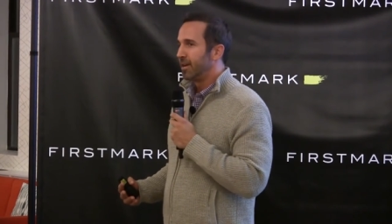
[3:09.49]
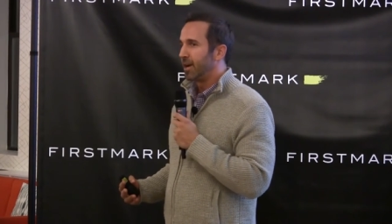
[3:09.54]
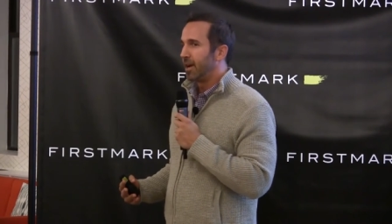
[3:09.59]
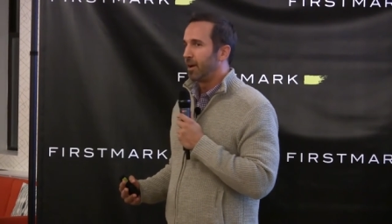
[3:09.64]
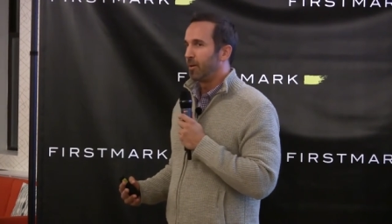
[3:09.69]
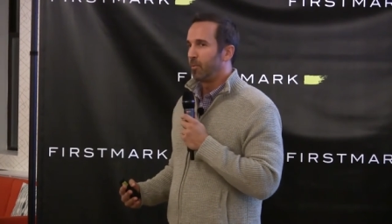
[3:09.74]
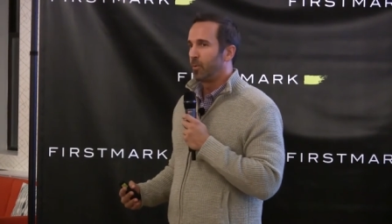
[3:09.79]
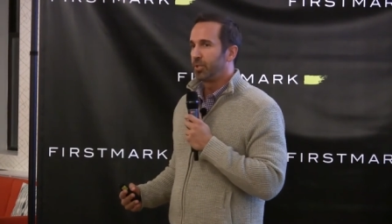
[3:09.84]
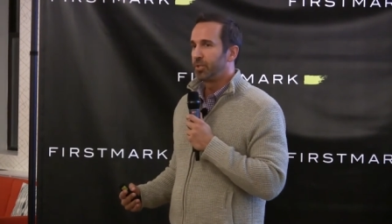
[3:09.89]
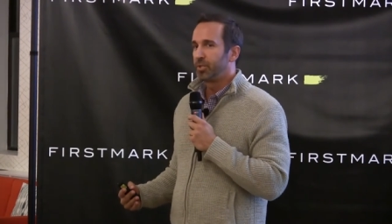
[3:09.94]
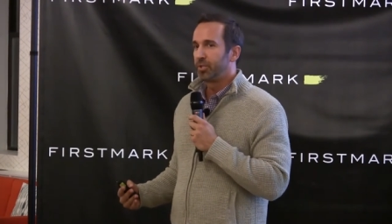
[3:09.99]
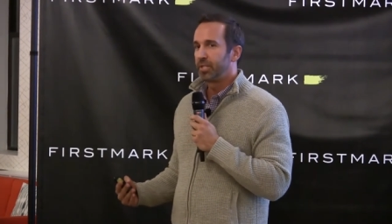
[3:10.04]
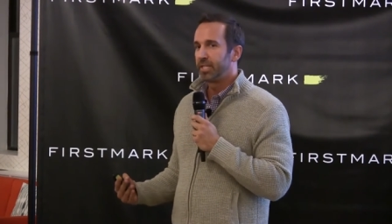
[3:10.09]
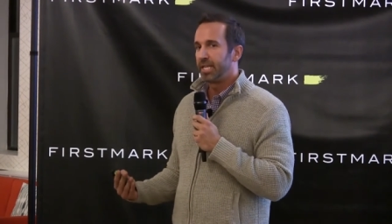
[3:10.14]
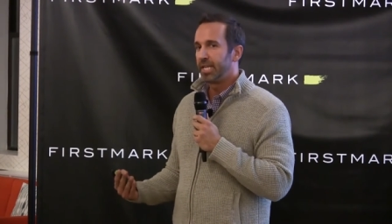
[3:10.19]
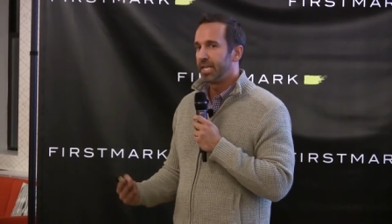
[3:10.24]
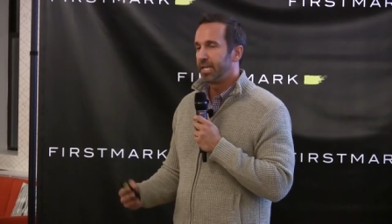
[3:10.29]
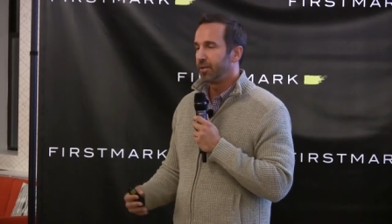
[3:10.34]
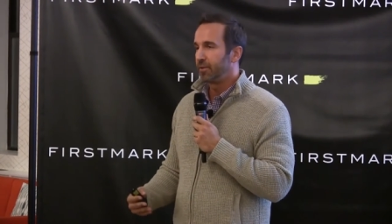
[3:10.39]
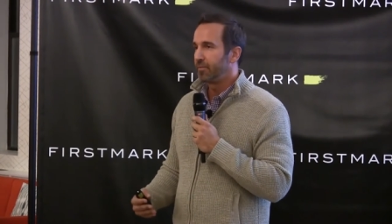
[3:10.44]
uh, what you're
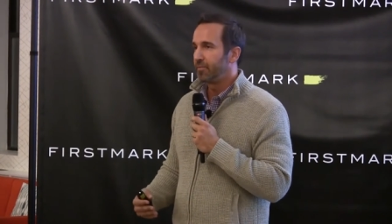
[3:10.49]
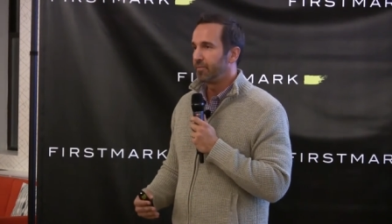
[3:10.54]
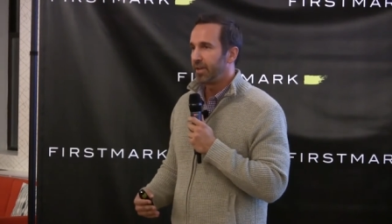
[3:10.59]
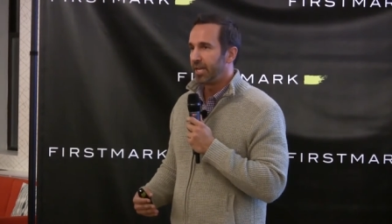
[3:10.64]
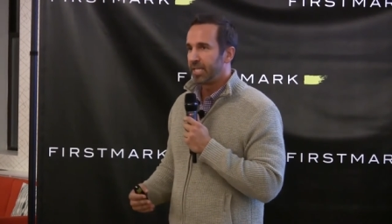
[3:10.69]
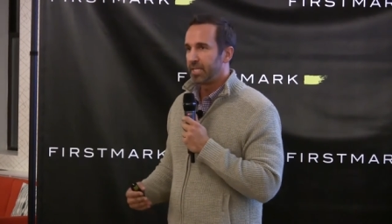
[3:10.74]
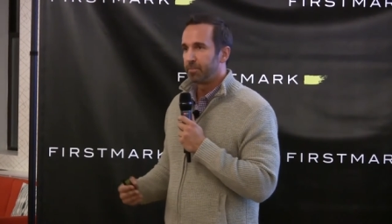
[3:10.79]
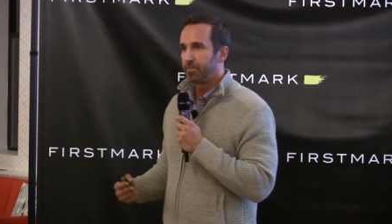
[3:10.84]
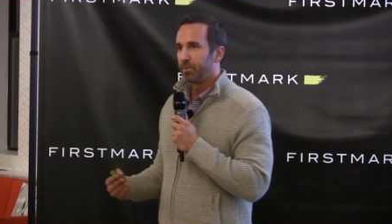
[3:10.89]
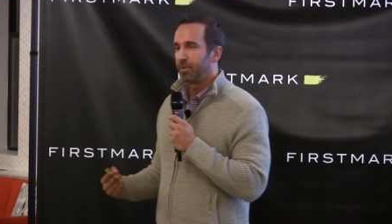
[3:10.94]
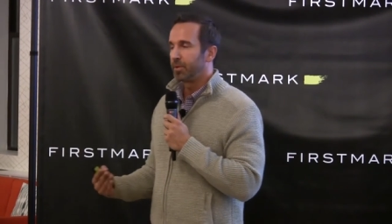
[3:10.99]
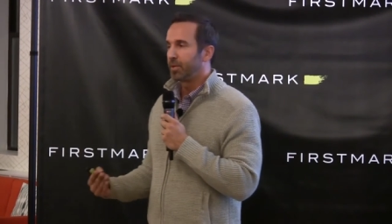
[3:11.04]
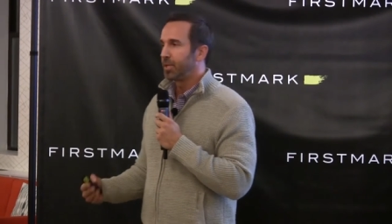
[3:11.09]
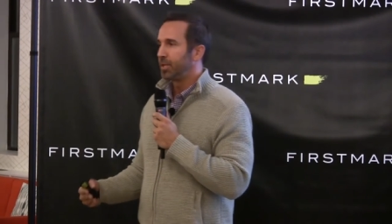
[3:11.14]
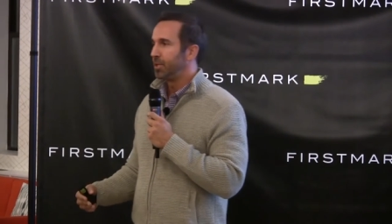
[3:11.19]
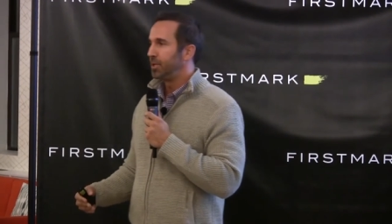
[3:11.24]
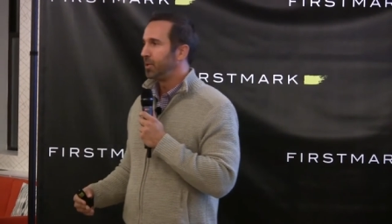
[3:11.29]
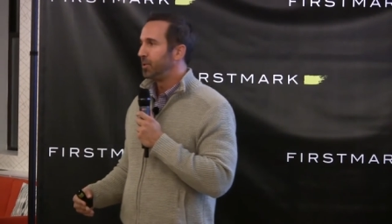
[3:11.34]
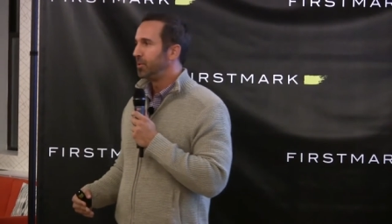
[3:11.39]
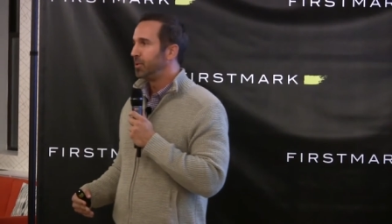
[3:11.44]
seeing on Facebook
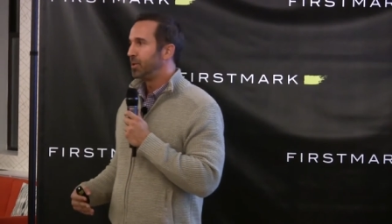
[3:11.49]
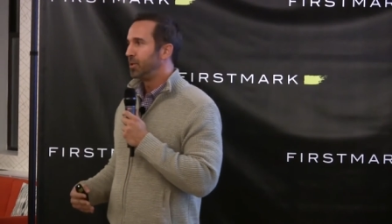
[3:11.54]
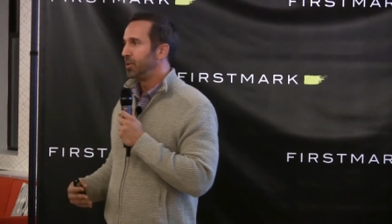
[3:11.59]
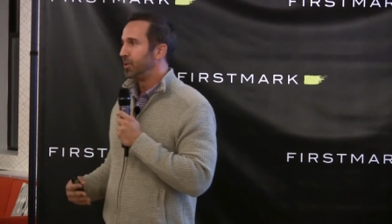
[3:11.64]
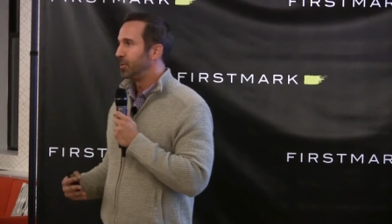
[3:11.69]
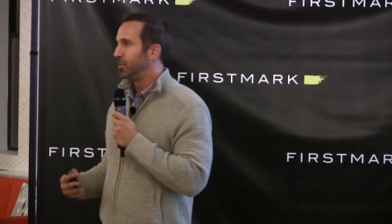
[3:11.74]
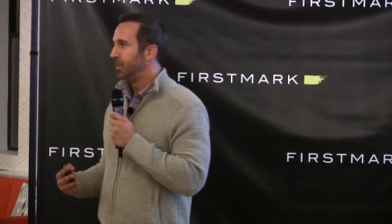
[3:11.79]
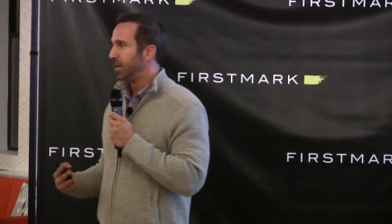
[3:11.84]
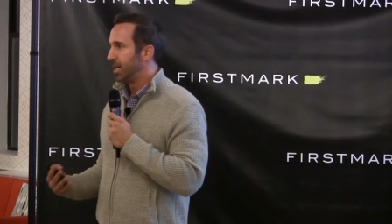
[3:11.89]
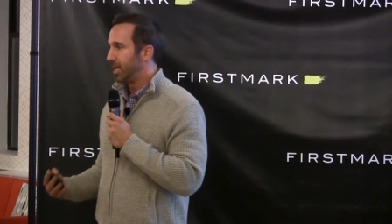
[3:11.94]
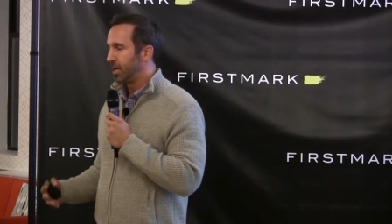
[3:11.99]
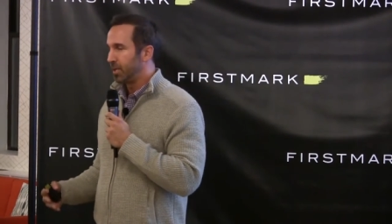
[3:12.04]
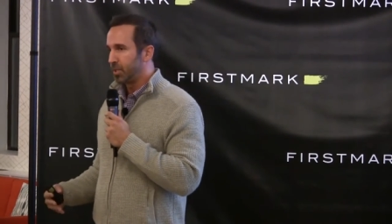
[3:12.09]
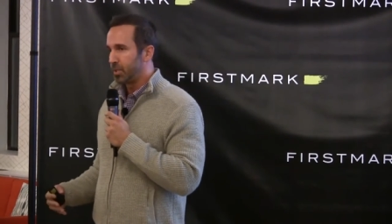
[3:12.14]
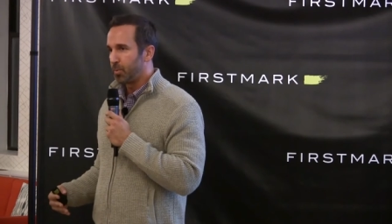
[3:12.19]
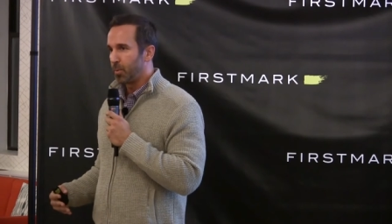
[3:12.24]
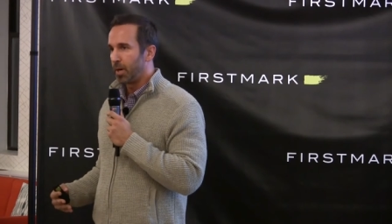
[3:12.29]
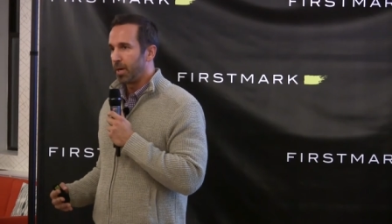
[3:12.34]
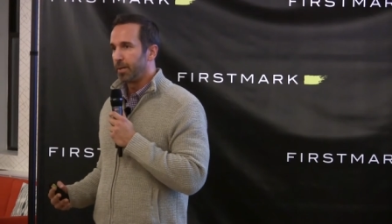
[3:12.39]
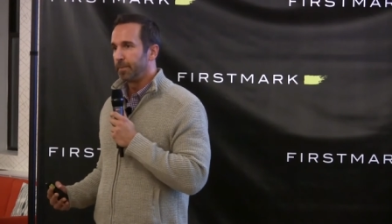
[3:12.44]
and YouTube and
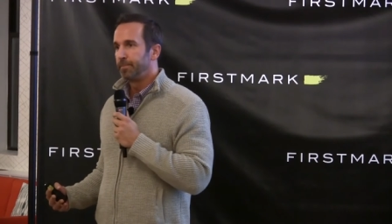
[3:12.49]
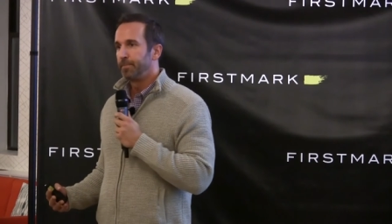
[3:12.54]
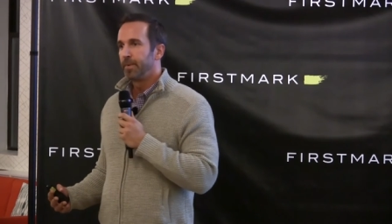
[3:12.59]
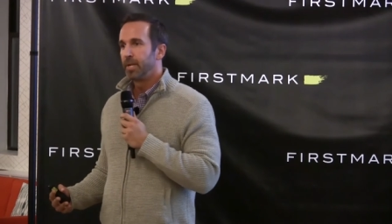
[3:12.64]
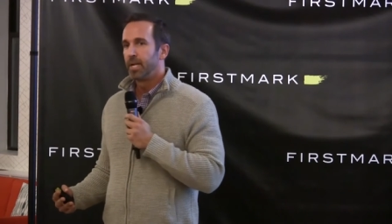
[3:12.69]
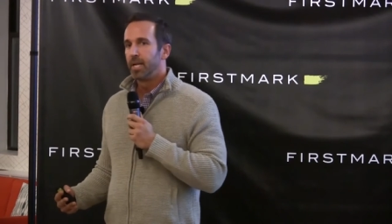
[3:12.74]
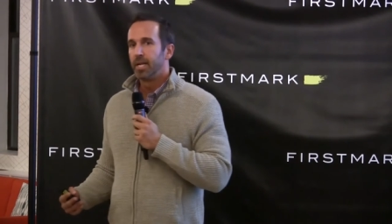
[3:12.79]
elsewhere.